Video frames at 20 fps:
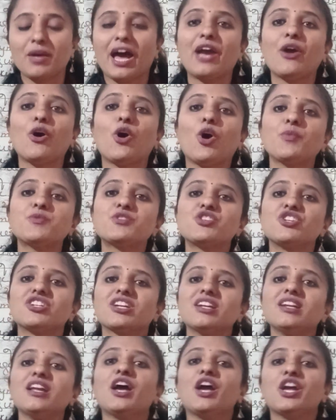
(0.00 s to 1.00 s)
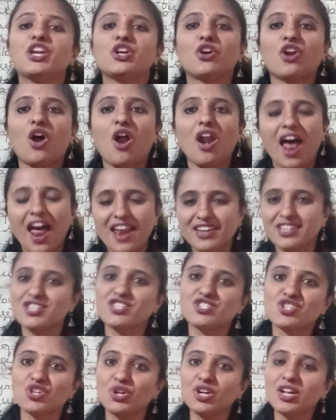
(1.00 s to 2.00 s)
I hope children you are all
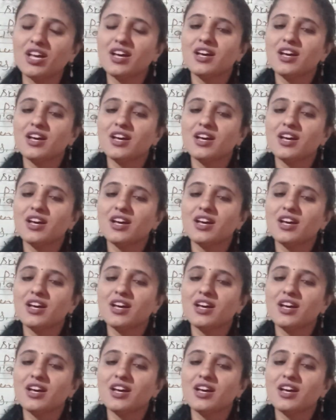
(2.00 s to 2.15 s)
understood.